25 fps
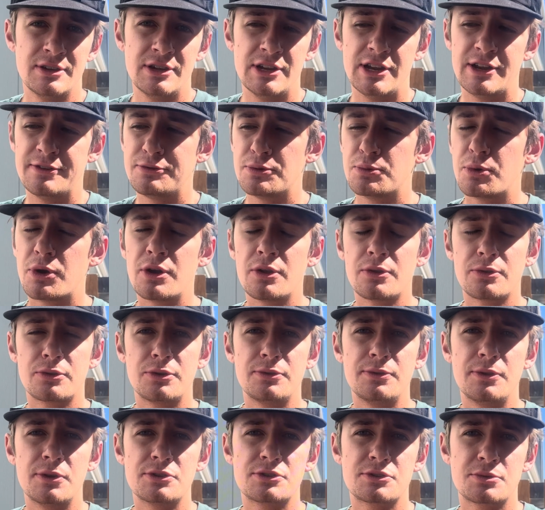If you want to
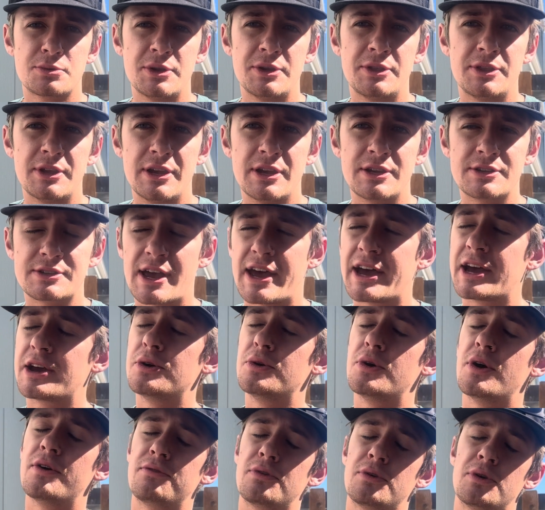learn those three things, I
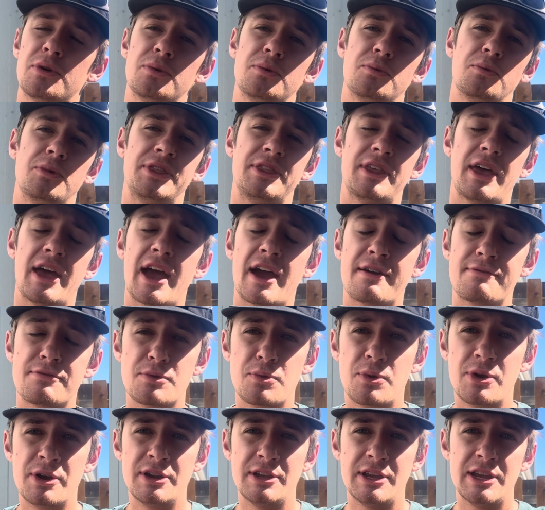go over with
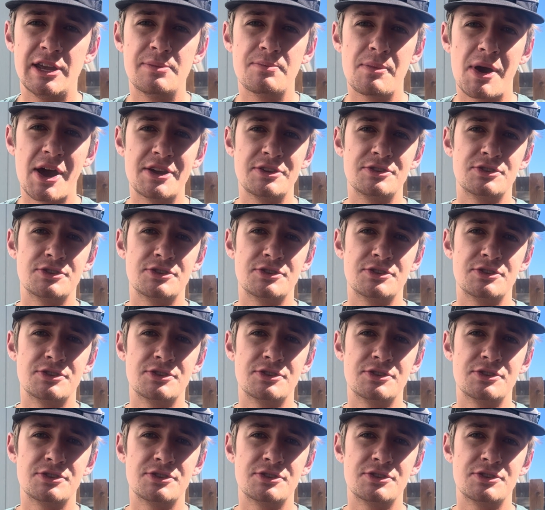everyone in my